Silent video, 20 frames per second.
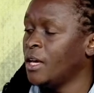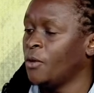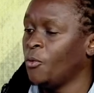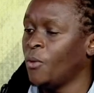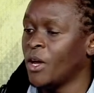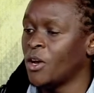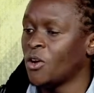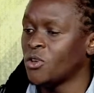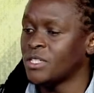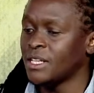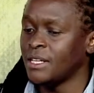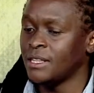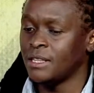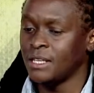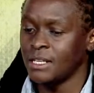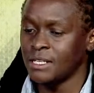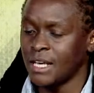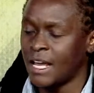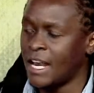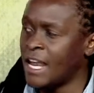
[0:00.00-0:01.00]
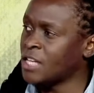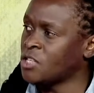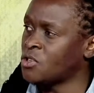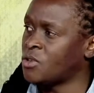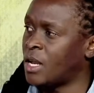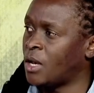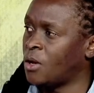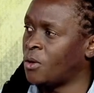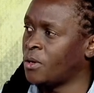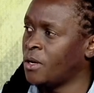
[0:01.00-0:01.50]
we are not in this
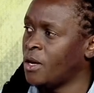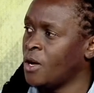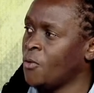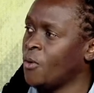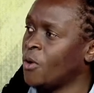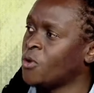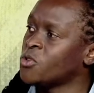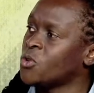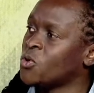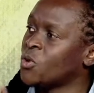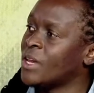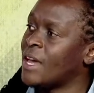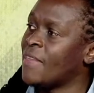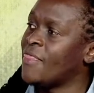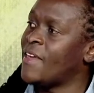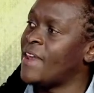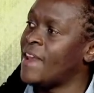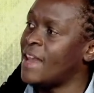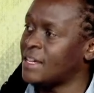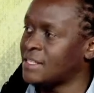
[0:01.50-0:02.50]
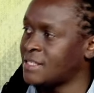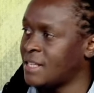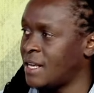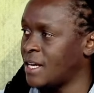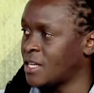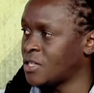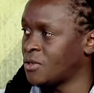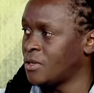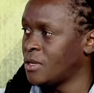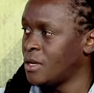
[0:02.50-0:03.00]
election alone. We're yeah. also looking at the next
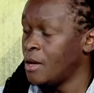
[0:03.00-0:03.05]
election.